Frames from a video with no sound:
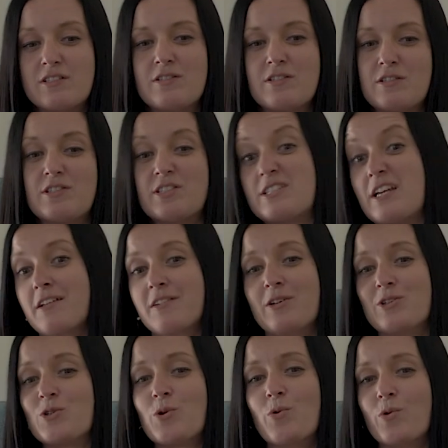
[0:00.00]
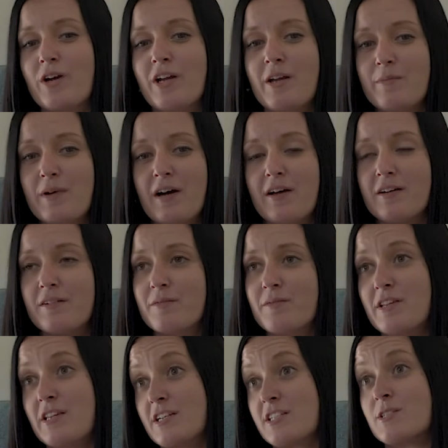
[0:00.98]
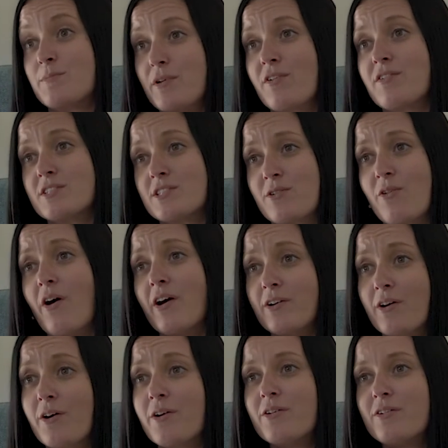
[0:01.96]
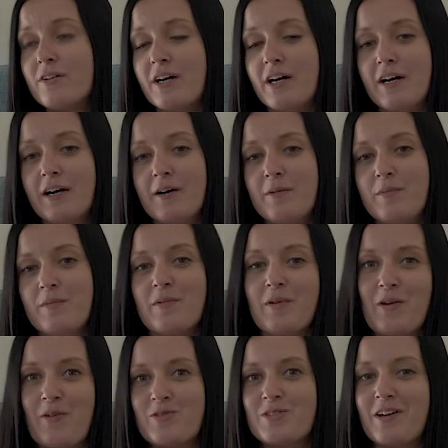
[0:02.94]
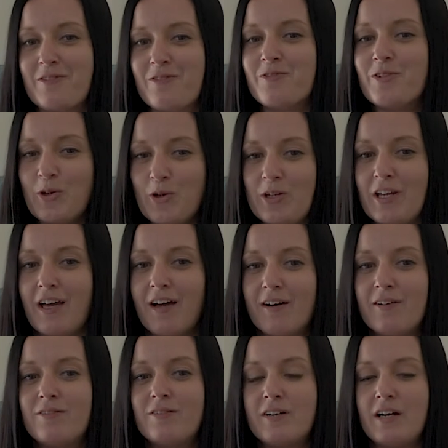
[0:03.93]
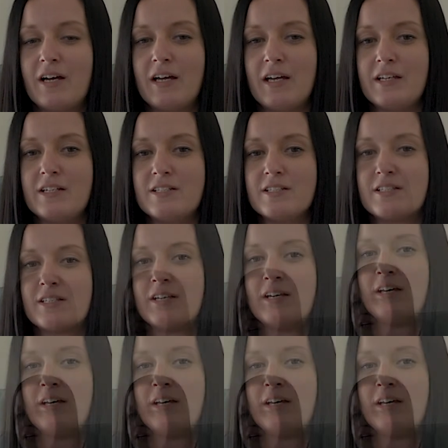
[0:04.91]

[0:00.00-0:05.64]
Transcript: distinctly talking about the experience that I know. And I've done a few now, and